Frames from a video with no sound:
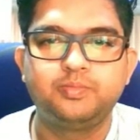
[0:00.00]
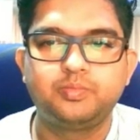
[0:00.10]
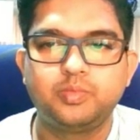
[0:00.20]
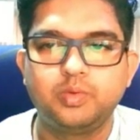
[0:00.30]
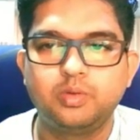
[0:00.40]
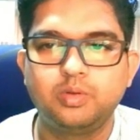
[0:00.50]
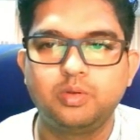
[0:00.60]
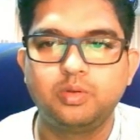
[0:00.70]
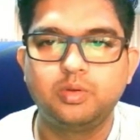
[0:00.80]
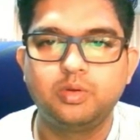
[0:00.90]

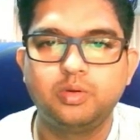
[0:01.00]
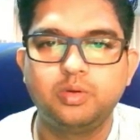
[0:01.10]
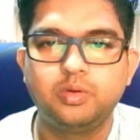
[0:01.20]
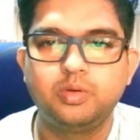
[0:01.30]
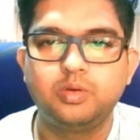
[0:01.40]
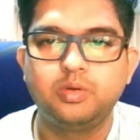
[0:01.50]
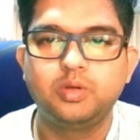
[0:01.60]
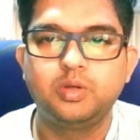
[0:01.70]
No one is speaking in this clip.